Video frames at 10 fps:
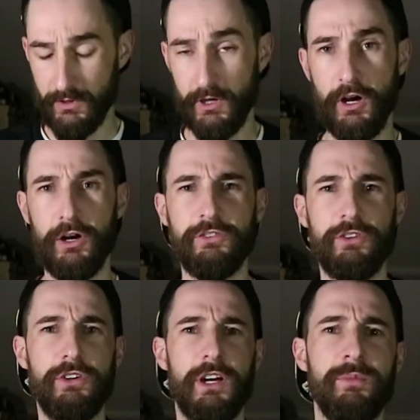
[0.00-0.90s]

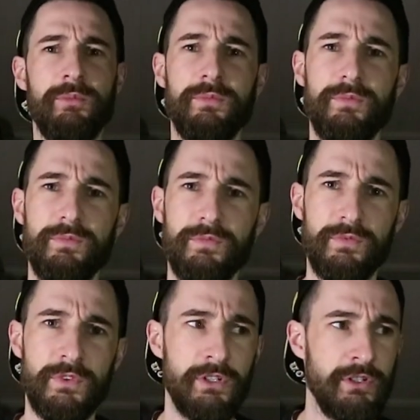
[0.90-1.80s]
Also, I'm
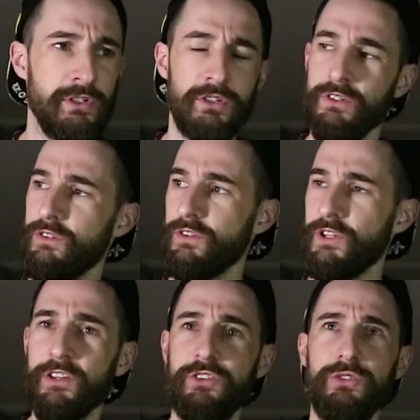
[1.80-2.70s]

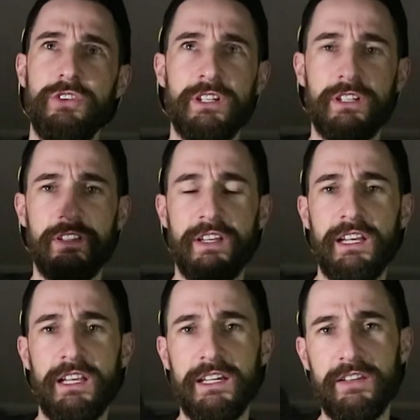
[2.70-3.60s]
not using the
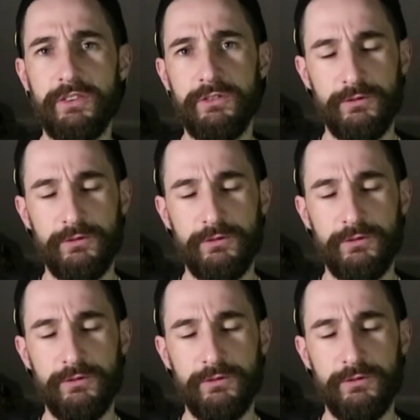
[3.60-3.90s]
daylight